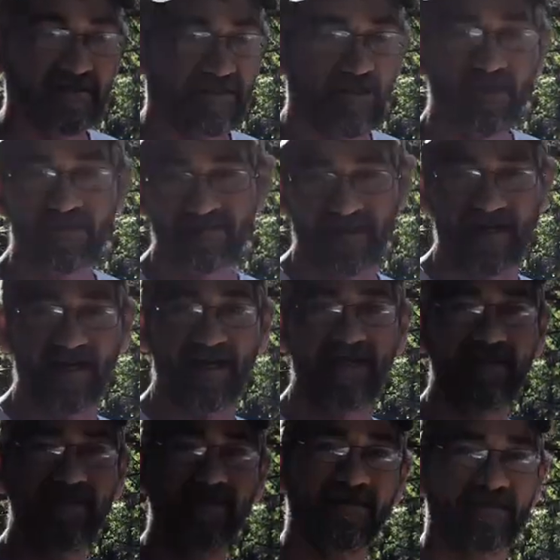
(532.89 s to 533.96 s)
Don't die.
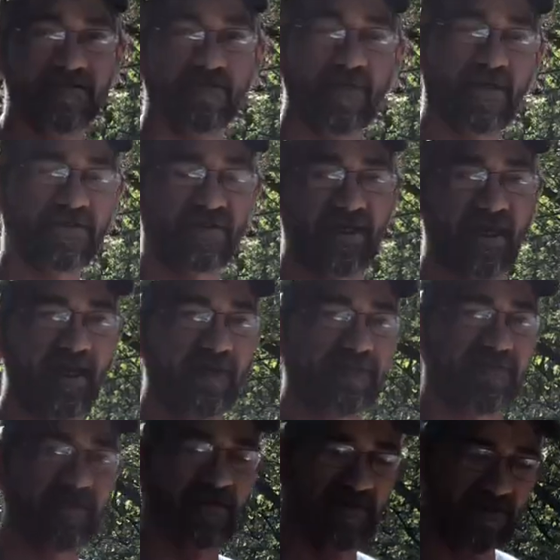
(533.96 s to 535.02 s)
Wear
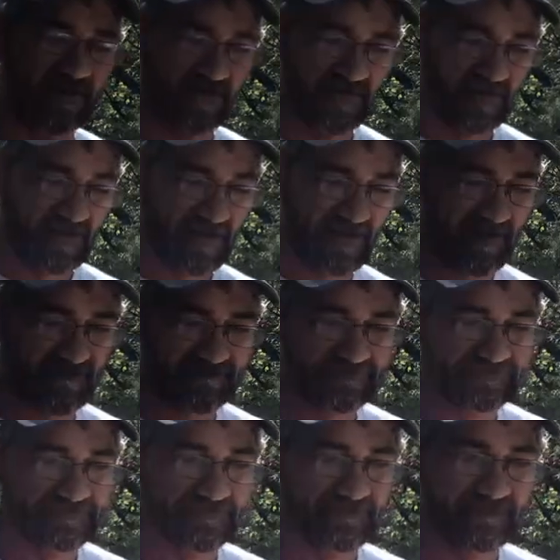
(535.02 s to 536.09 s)
chaps. And
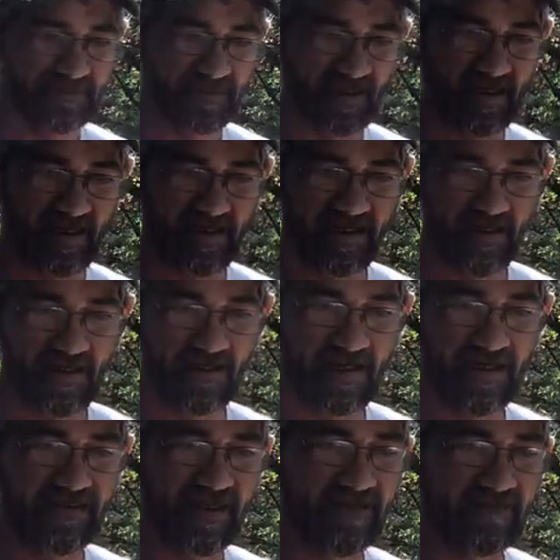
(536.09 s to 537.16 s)

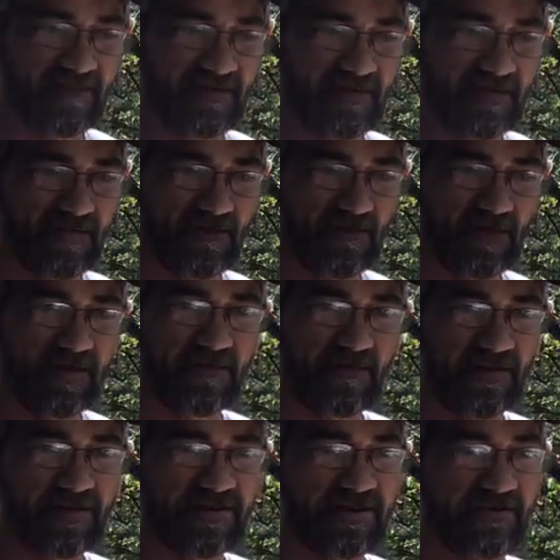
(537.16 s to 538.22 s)
then
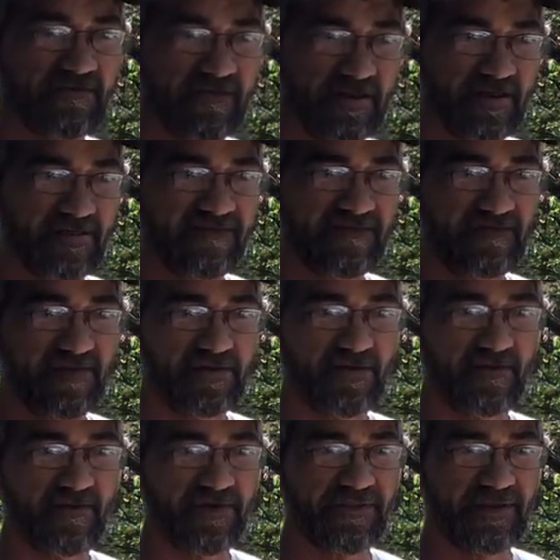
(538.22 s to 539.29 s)
once you're really
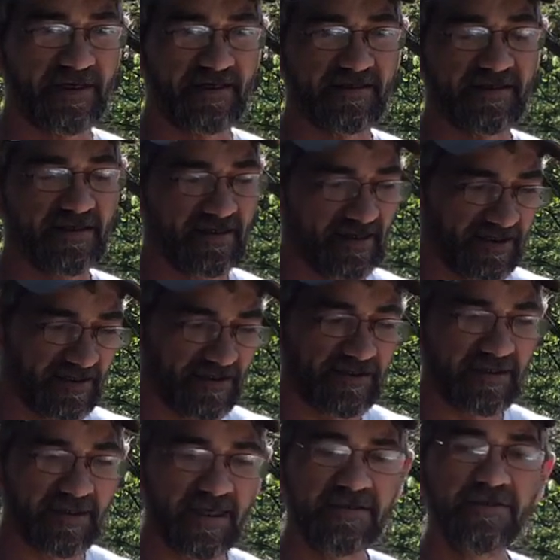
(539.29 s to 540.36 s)
familiar with things,
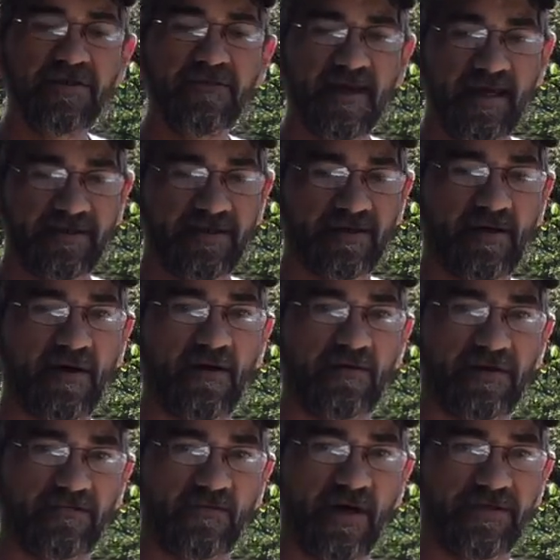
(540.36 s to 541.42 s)
then you make the
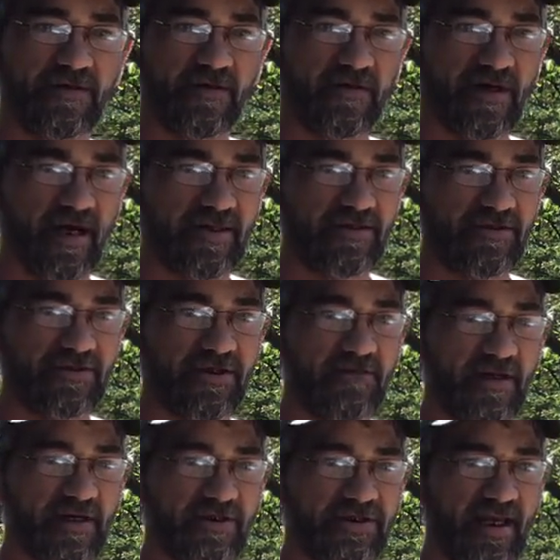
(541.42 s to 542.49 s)
call on whether or not you should
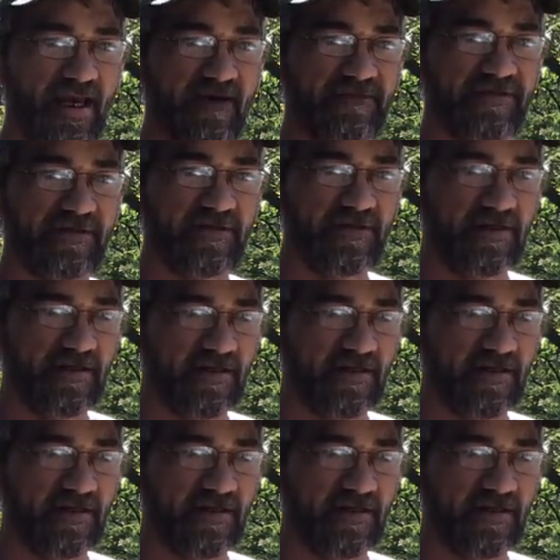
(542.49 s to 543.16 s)
wear chaps.